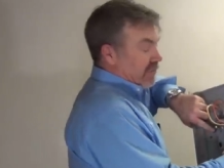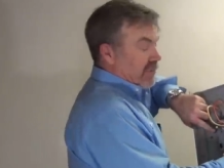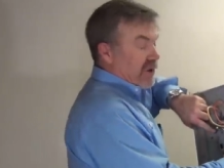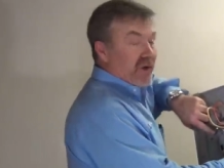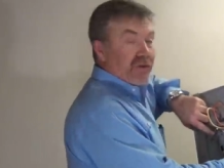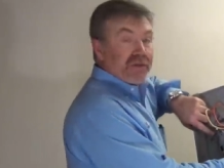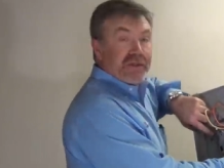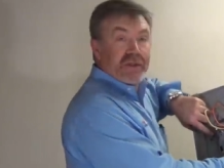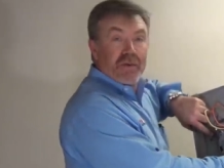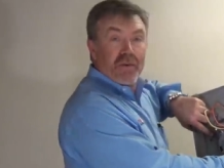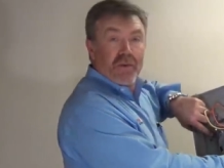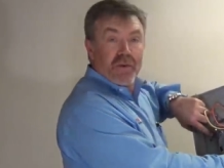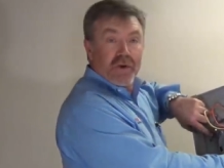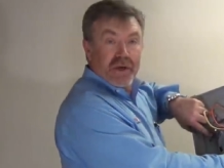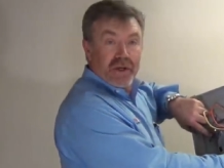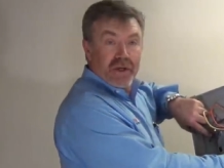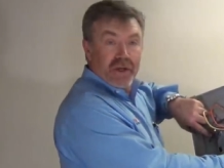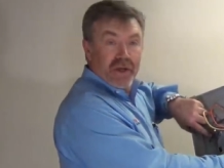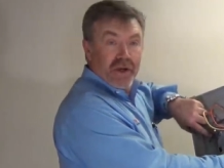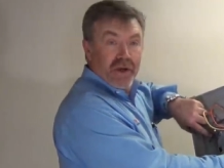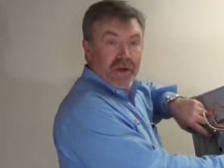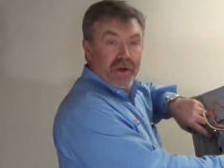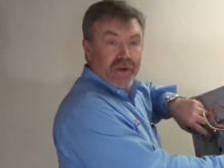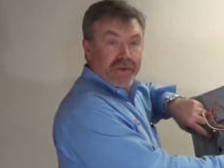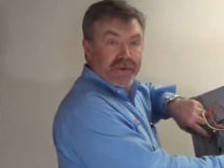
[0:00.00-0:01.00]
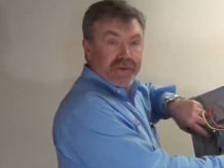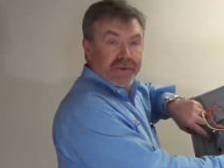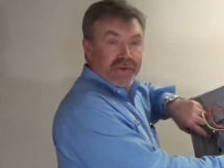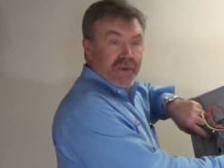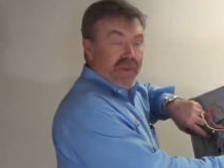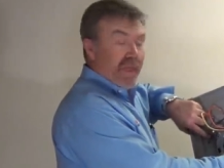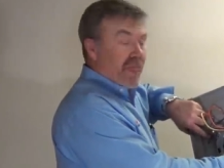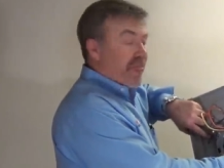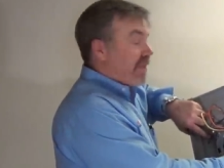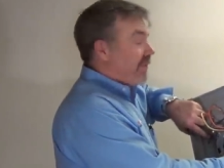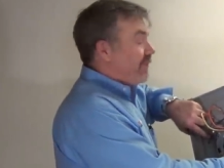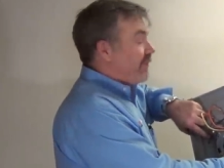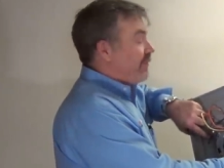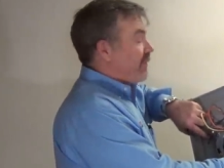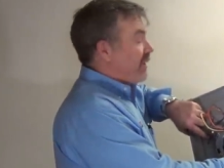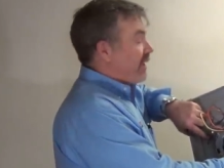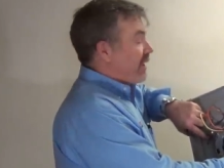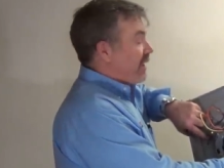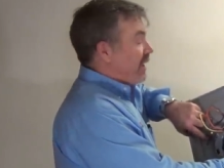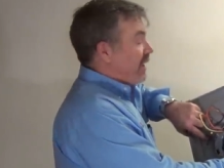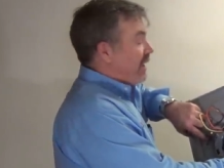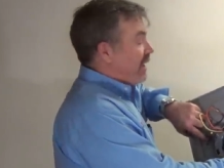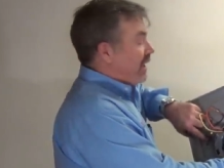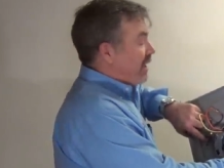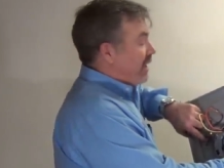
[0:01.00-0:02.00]
bolt it where it goes,
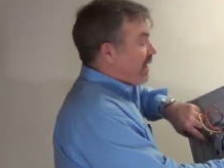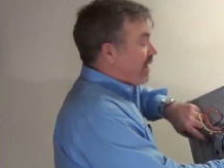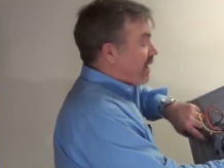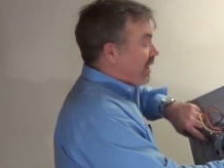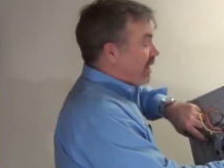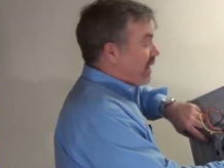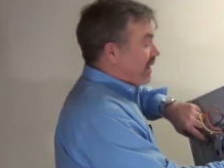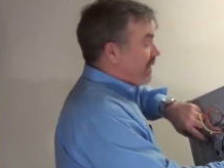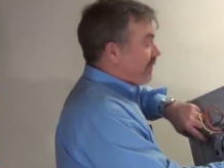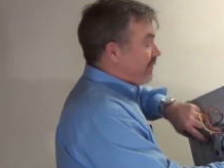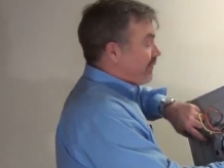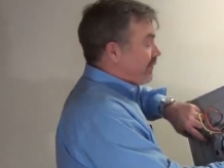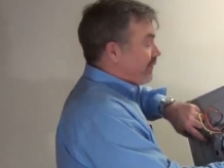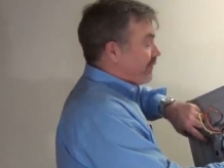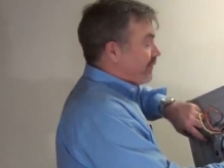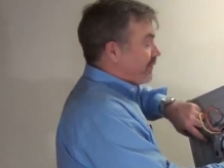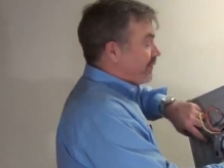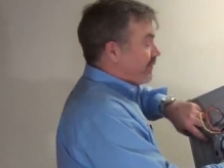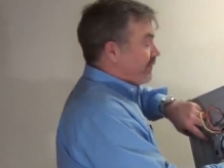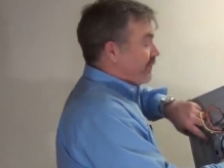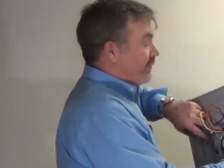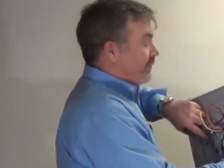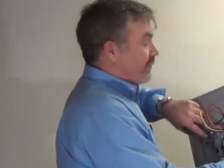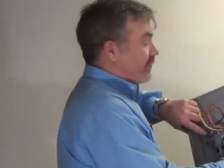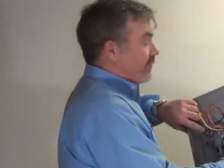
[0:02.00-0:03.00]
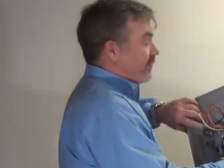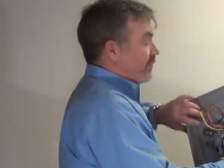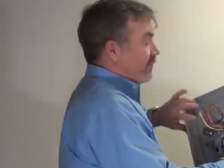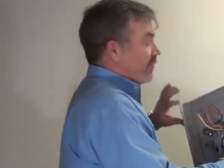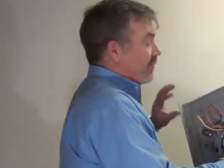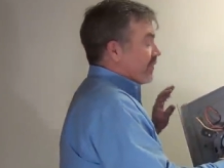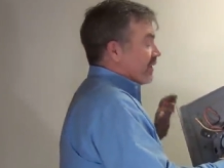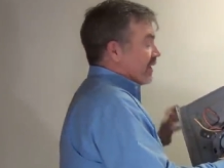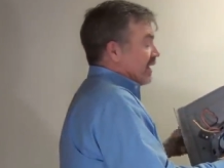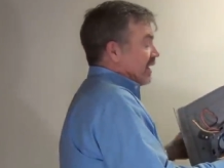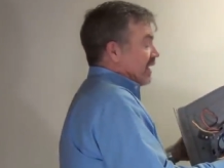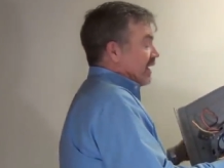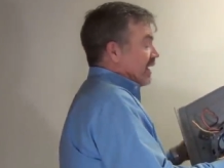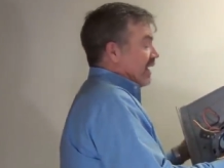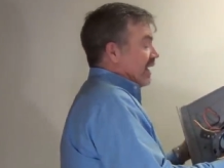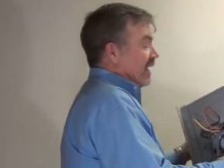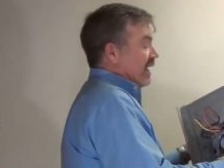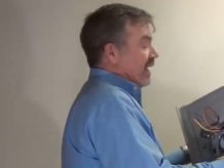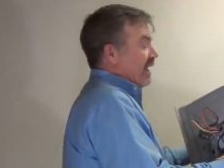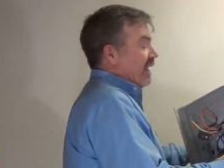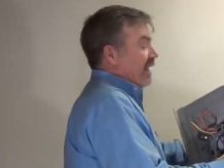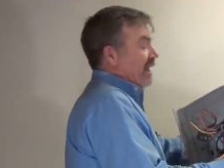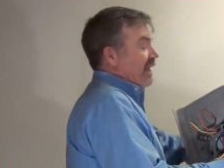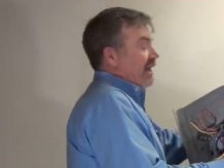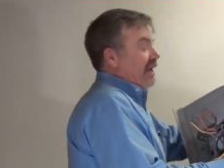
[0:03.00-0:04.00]
um,
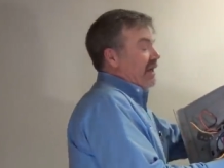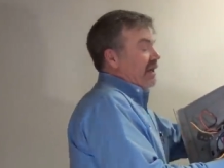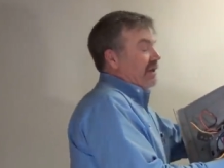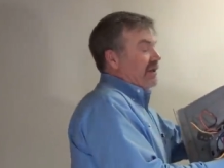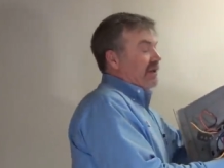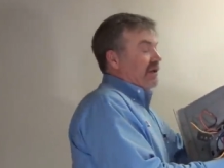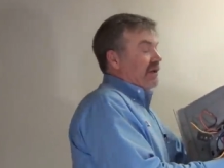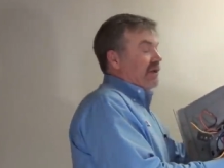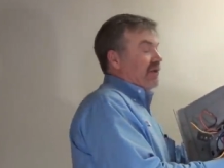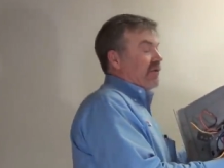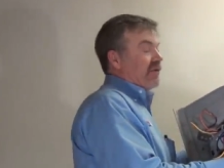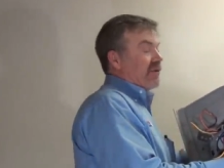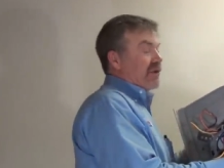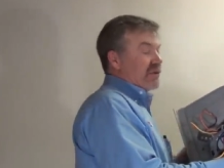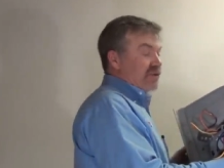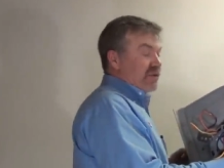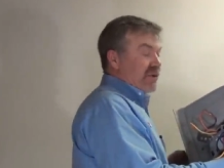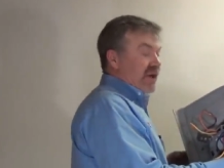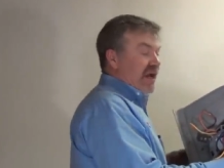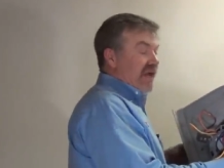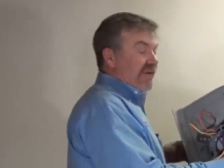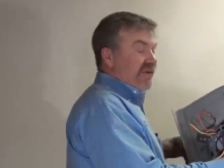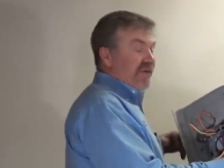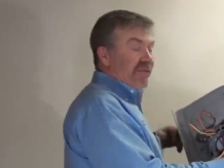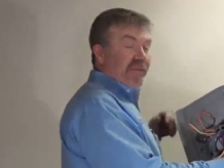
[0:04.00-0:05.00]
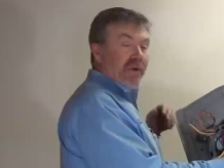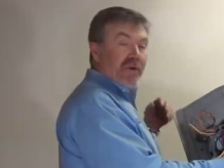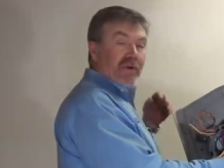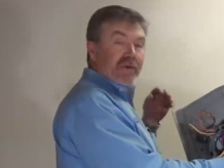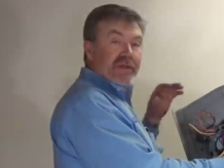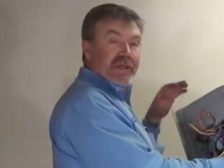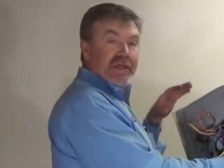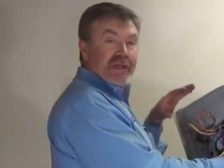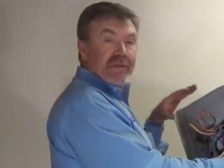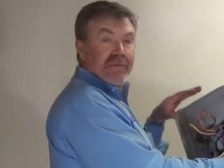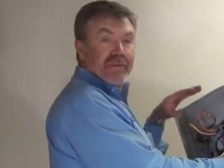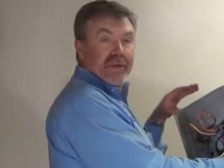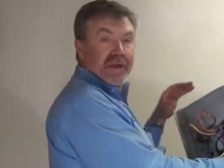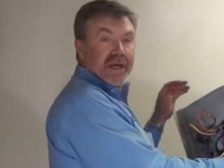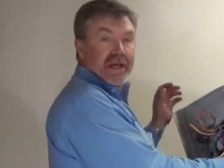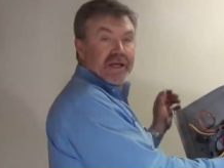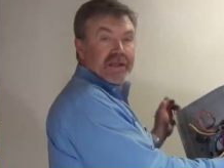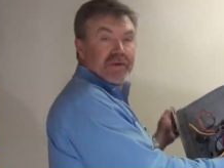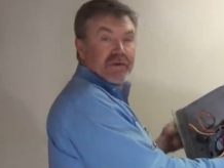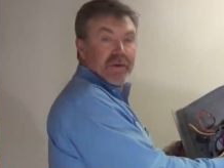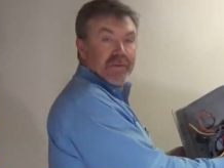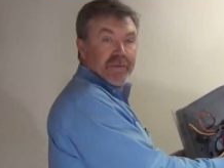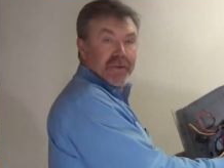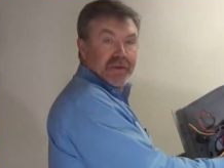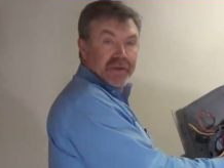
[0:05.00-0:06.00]
and once we have it bolted in
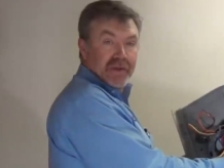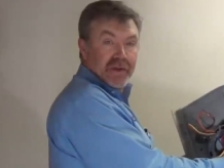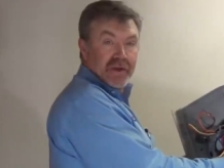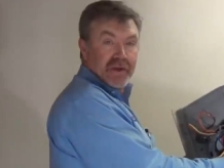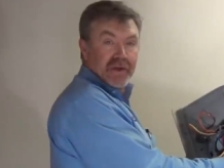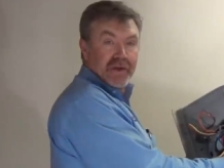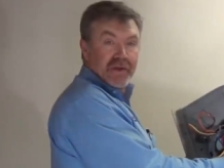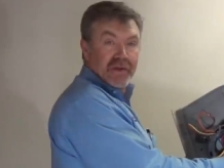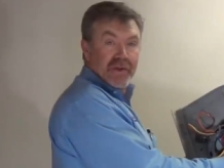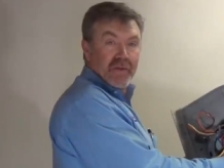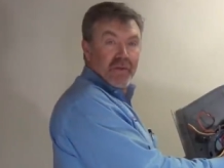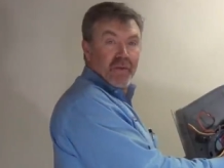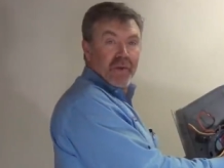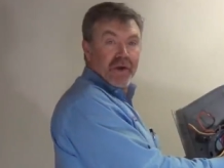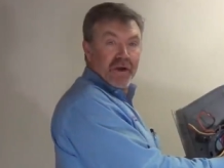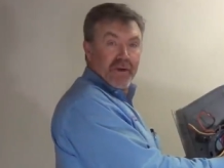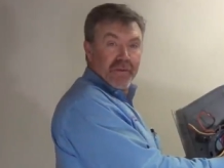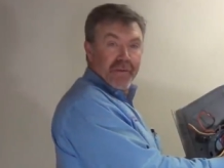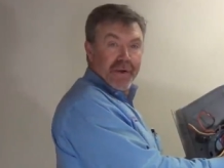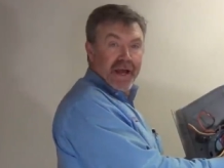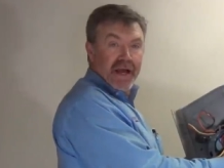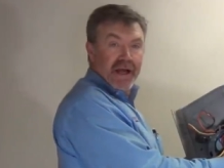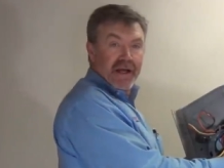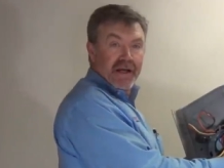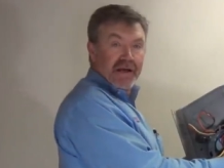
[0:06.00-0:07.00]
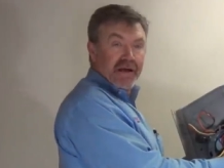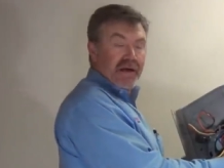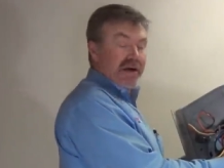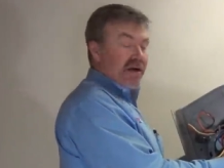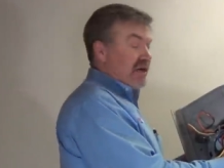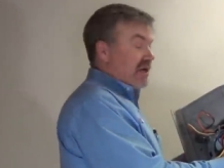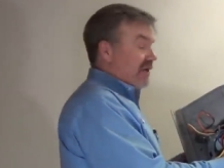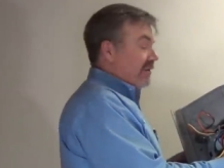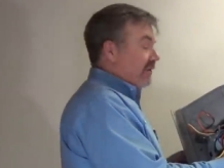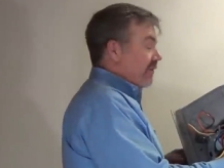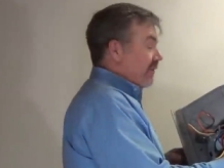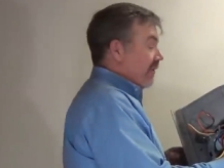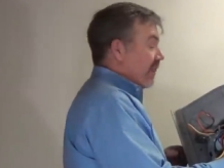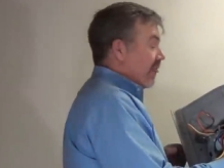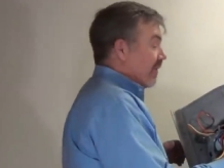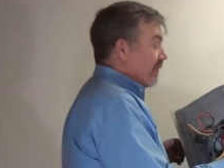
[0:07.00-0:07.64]
place, we'll put the, the wheel back on.